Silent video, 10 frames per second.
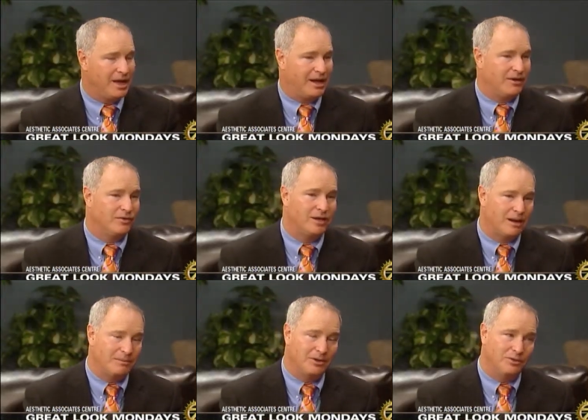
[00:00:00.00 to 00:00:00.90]
Right. And every
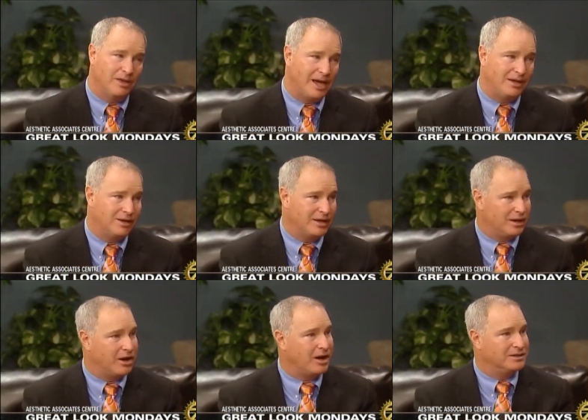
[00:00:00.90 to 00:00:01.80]
time you do that, you
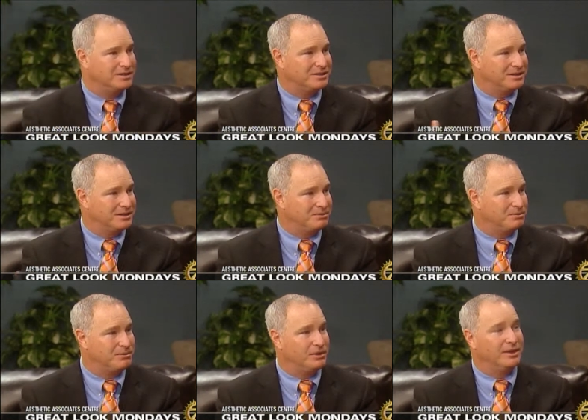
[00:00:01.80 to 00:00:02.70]
can cause
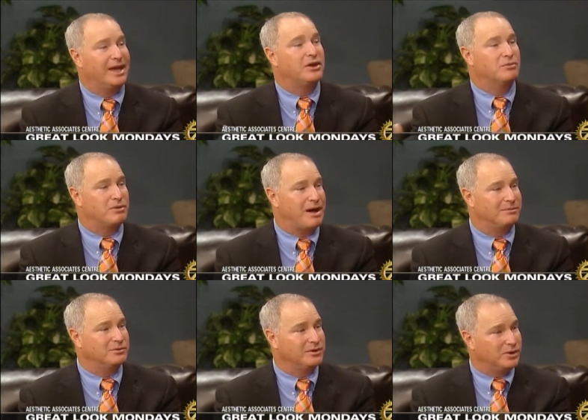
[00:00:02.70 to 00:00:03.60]
later
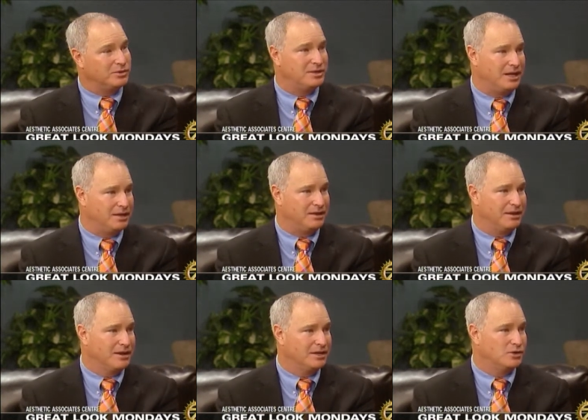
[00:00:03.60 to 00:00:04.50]
problems with those teeth.
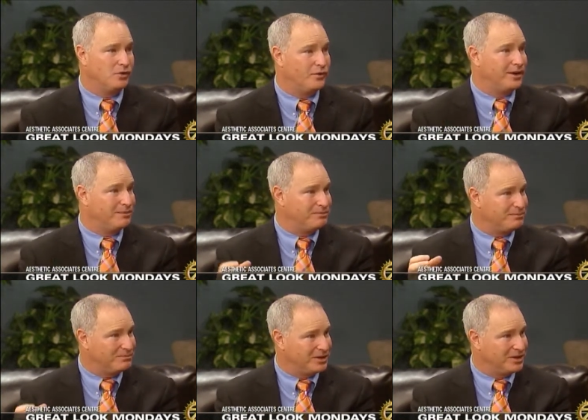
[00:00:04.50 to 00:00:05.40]
Right. So if we can
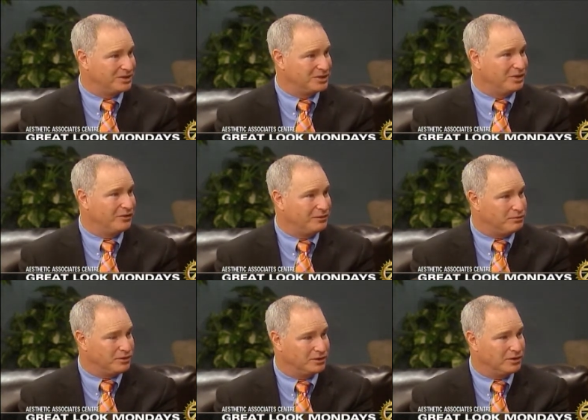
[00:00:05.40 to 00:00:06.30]
conserve
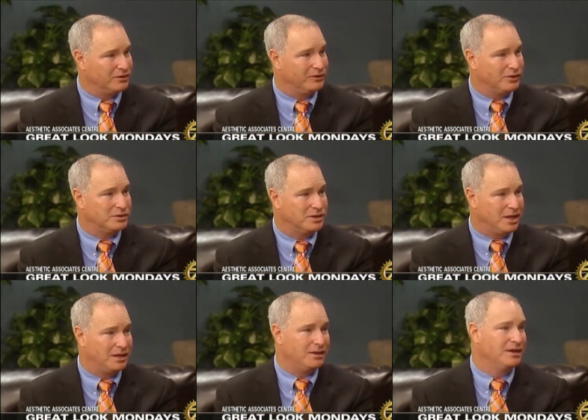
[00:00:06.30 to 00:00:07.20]
and preserve those
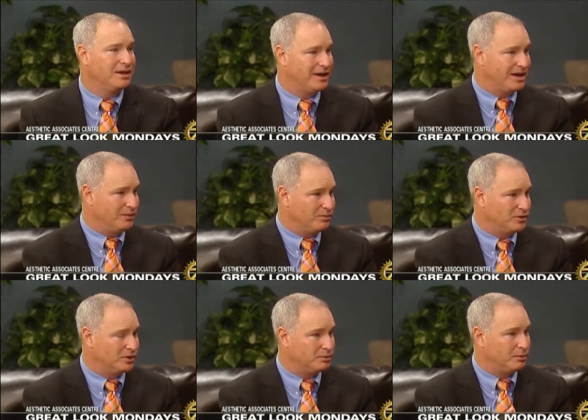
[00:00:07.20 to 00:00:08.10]
teeth
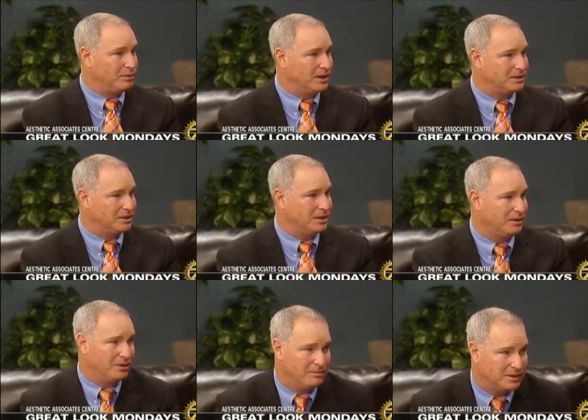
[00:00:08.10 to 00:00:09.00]
and just replace the
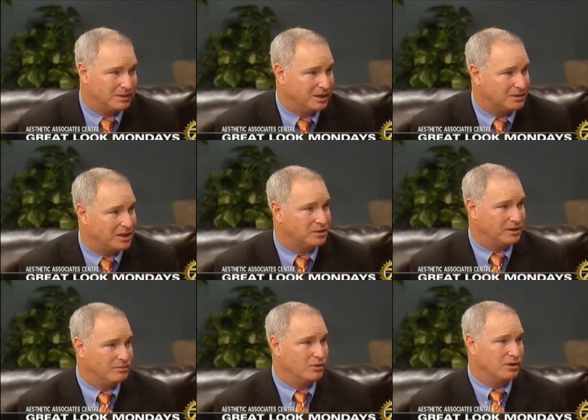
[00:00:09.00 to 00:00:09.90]
teeth that are missing, it's
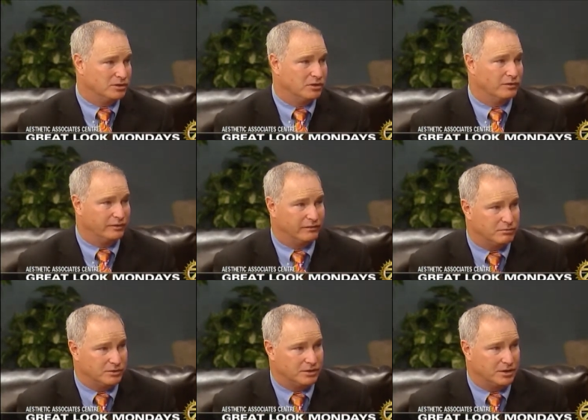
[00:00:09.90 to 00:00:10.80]
actually a more
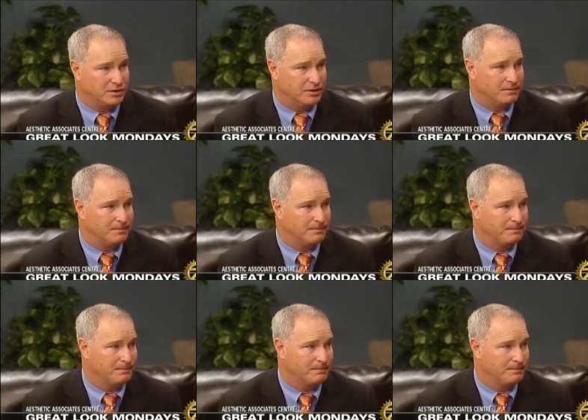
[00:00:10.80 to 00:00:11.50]
conservative procedure. We should also